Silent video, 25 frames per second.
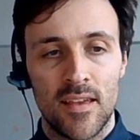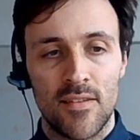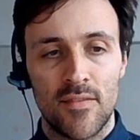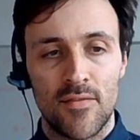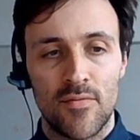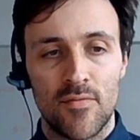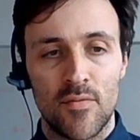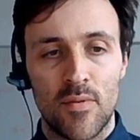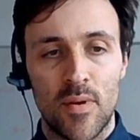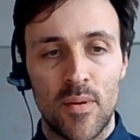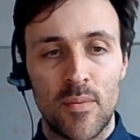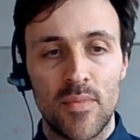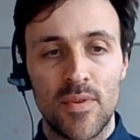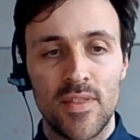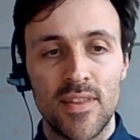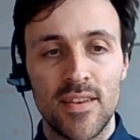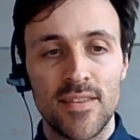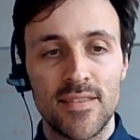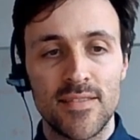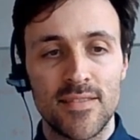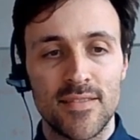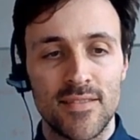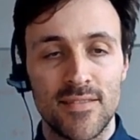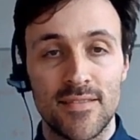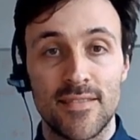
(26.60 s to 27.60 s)
Remember
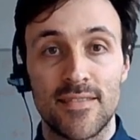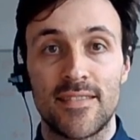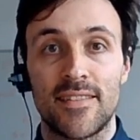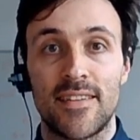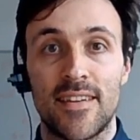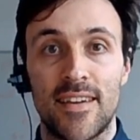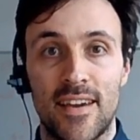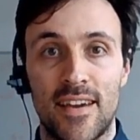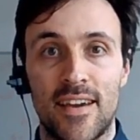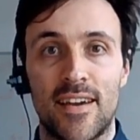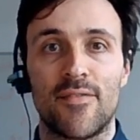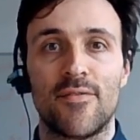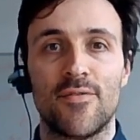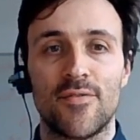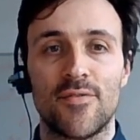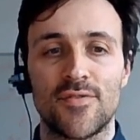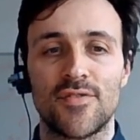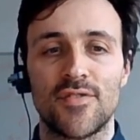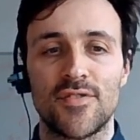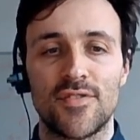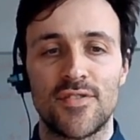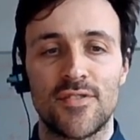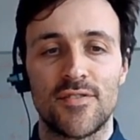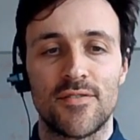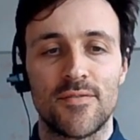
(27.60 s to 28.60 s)
this? Yeah, of course you
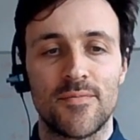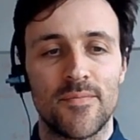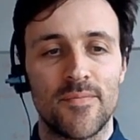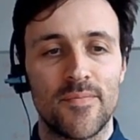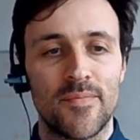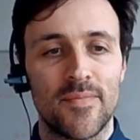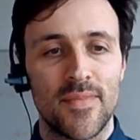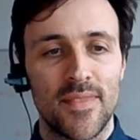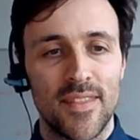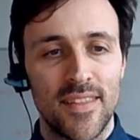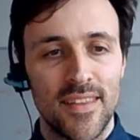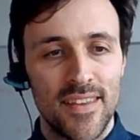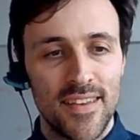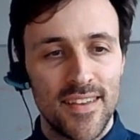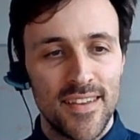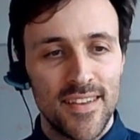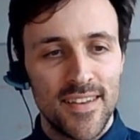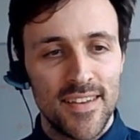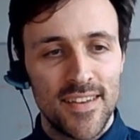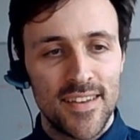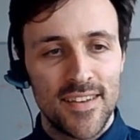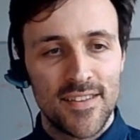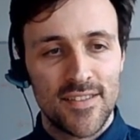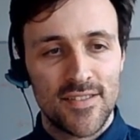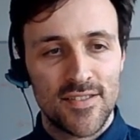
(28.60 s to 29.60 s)
do.
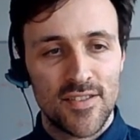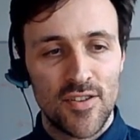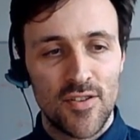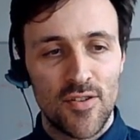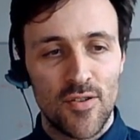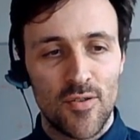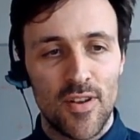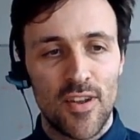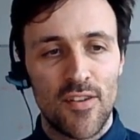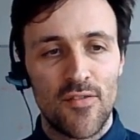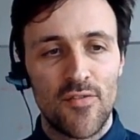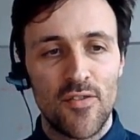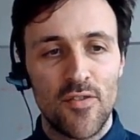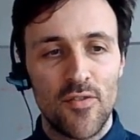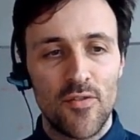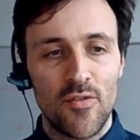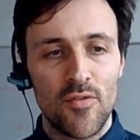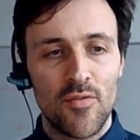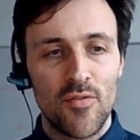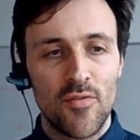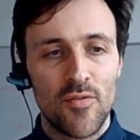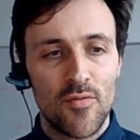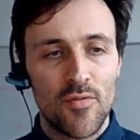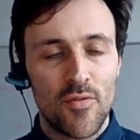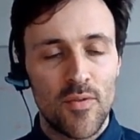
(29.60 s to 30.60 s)
So if you
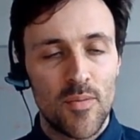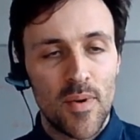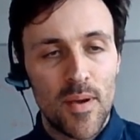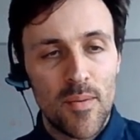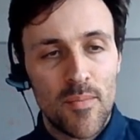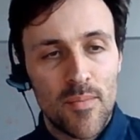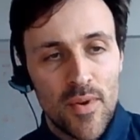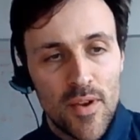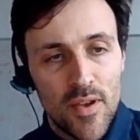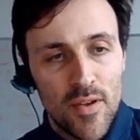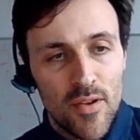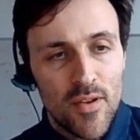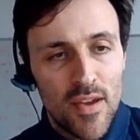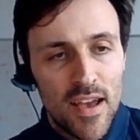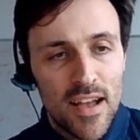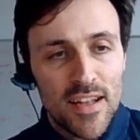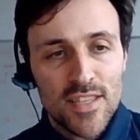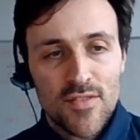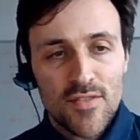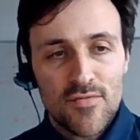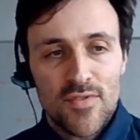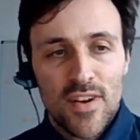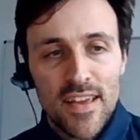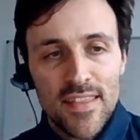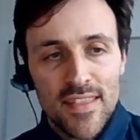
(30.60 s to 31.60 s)
remember, you had
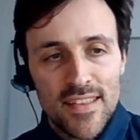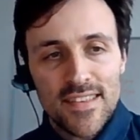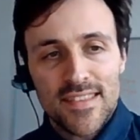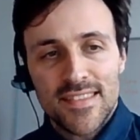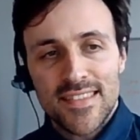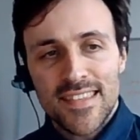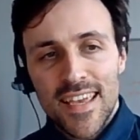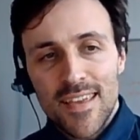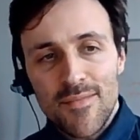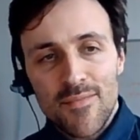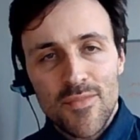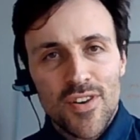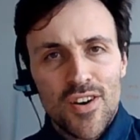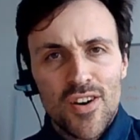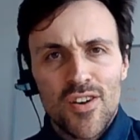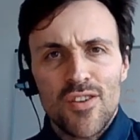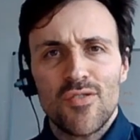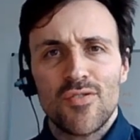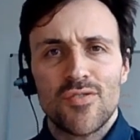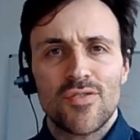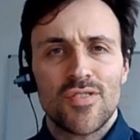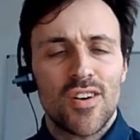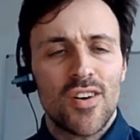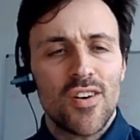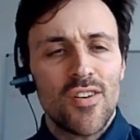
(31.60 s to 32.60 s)
to write the same
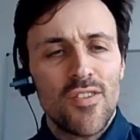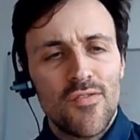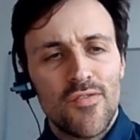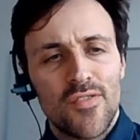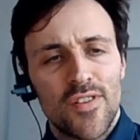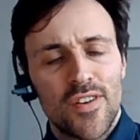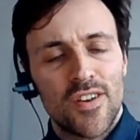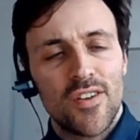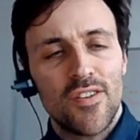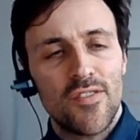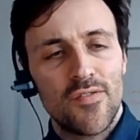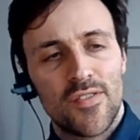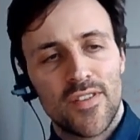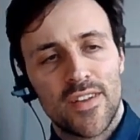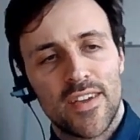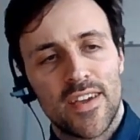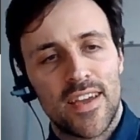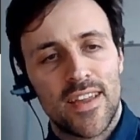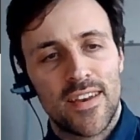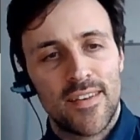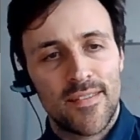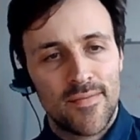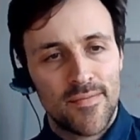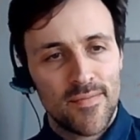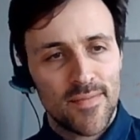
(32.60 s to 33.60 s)
code over and over
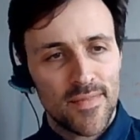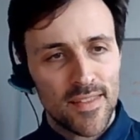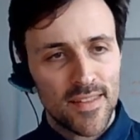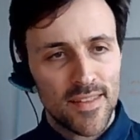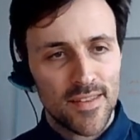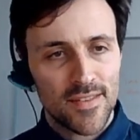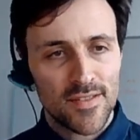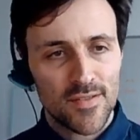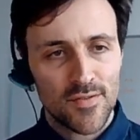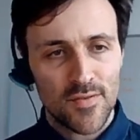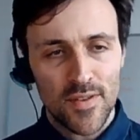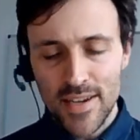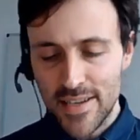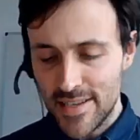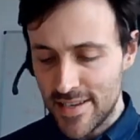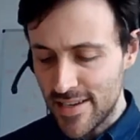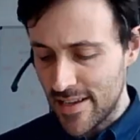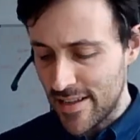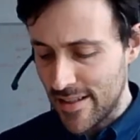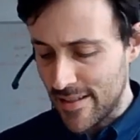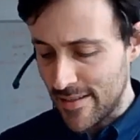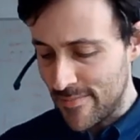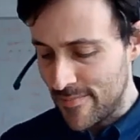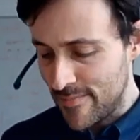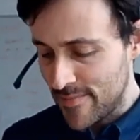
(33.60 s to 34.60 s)
again. It's quite
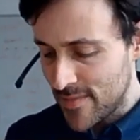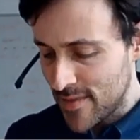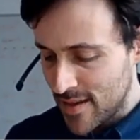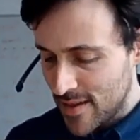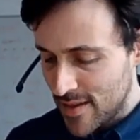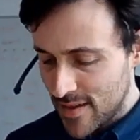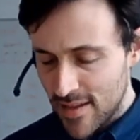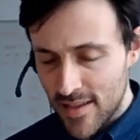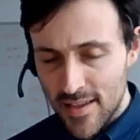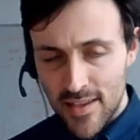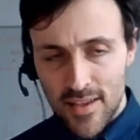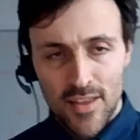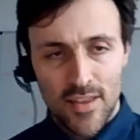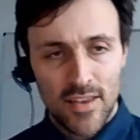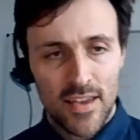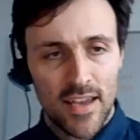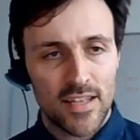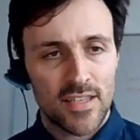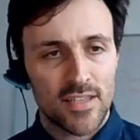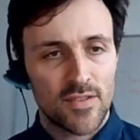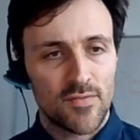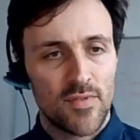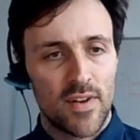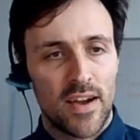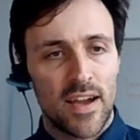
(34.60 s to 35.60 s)
dull. You had
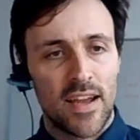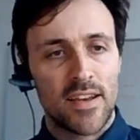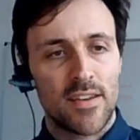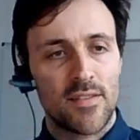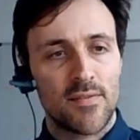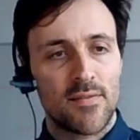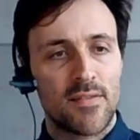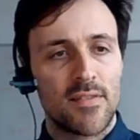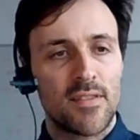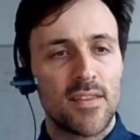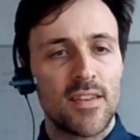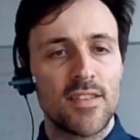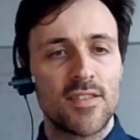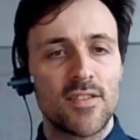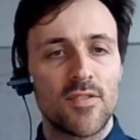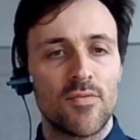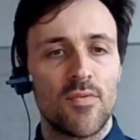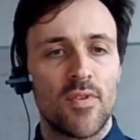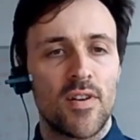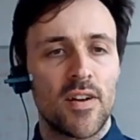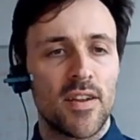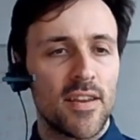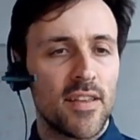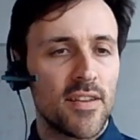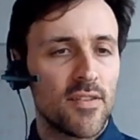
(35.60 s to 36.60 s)
to write theta
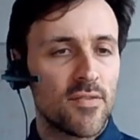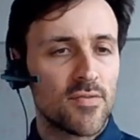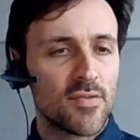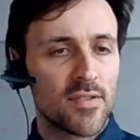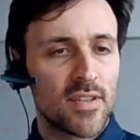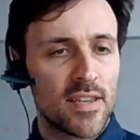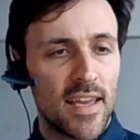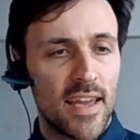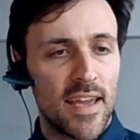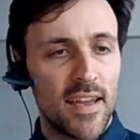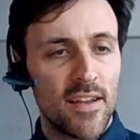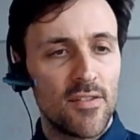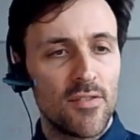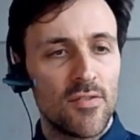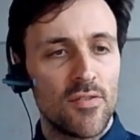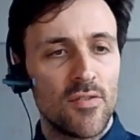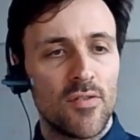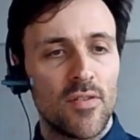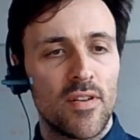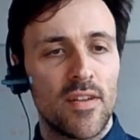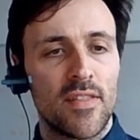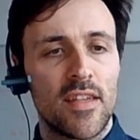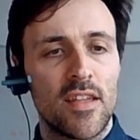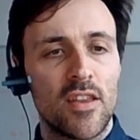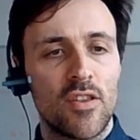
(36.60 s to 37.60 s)
1 equals an angle,
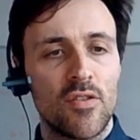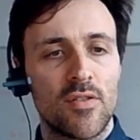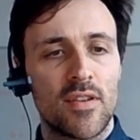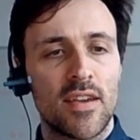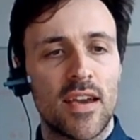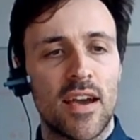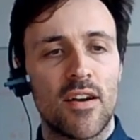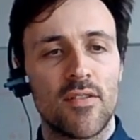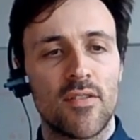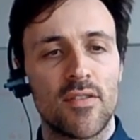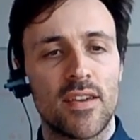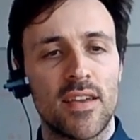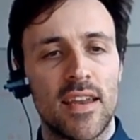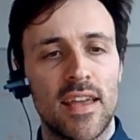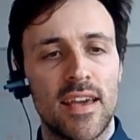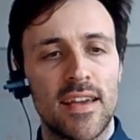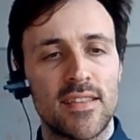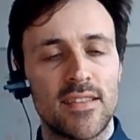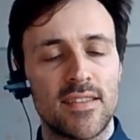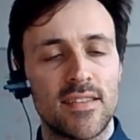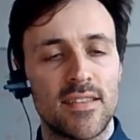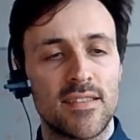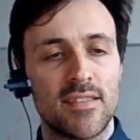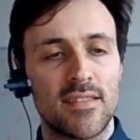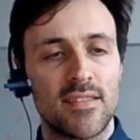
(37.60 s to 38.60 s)
and then you
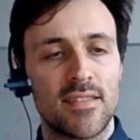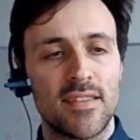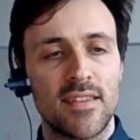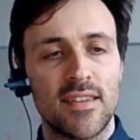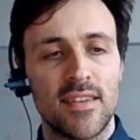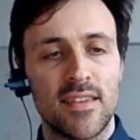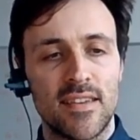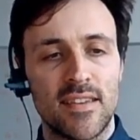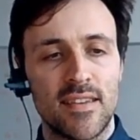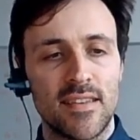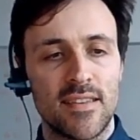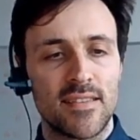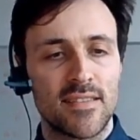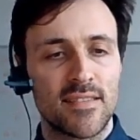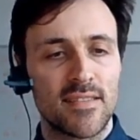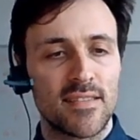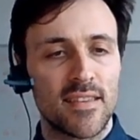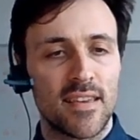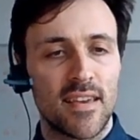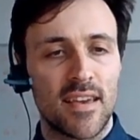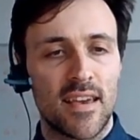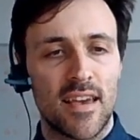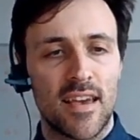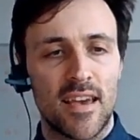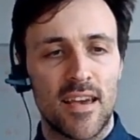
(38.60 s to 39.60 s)
calculated these
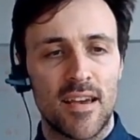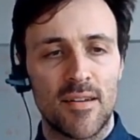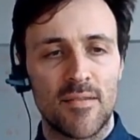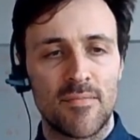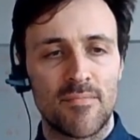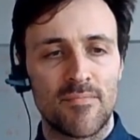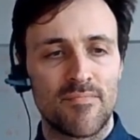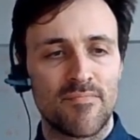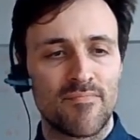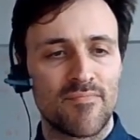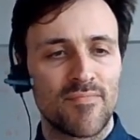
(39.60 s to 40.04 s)
um,